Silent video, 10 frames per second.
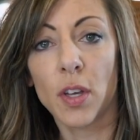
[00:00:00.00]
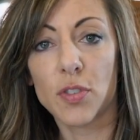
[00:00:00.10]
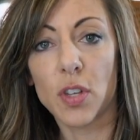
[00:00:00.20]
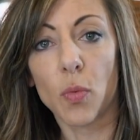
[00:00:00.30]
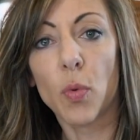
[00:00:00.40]

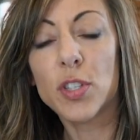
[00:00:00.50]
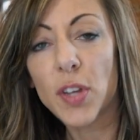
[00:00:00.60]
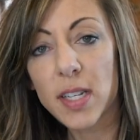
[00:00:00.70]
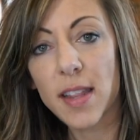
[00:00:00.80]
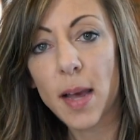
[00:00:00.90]
So once
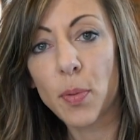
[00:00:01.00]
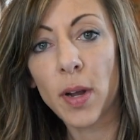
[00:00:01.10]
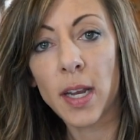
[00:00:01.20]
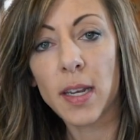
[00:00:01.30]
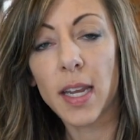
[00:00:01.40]
you get to that
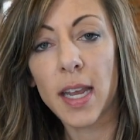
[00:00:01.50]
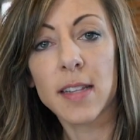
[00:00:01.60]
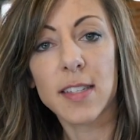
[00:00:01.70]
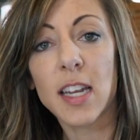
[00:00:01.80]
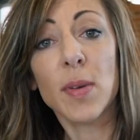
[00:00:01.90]
point, again,
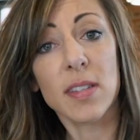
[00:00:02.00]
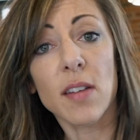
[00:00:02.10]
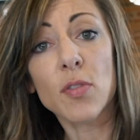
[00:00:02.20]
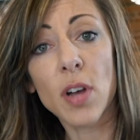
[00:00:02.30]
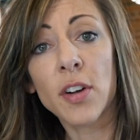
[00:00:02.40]
it's going to be
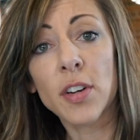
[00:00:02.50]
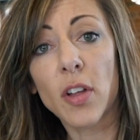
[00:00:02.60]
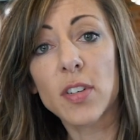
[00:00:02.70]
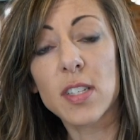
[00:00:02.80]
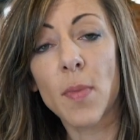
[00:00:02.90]
several hundred
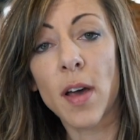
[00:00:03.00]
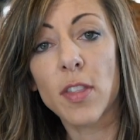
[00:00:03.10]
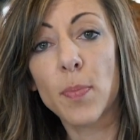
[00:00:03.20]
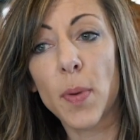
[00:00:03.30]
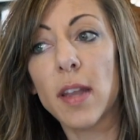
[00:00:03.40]
dollars a month,